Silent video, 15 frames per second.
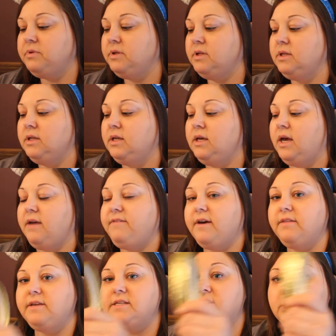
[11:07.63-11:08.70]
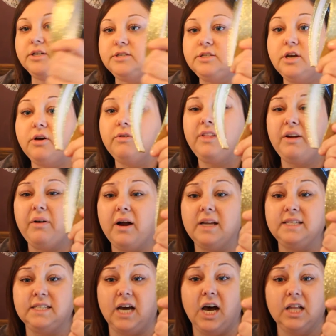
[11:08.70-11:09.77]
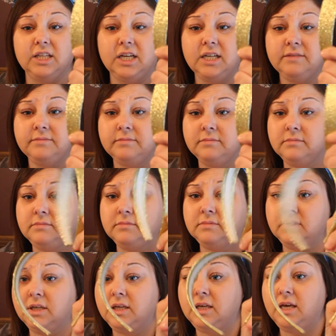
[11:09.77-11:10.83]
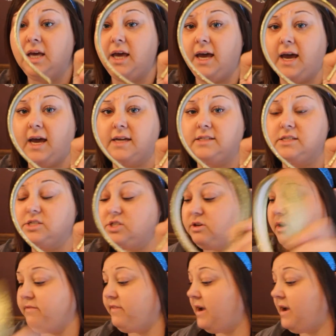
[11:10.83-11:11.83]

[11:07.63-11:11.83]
I found these also. They were $1 at Joann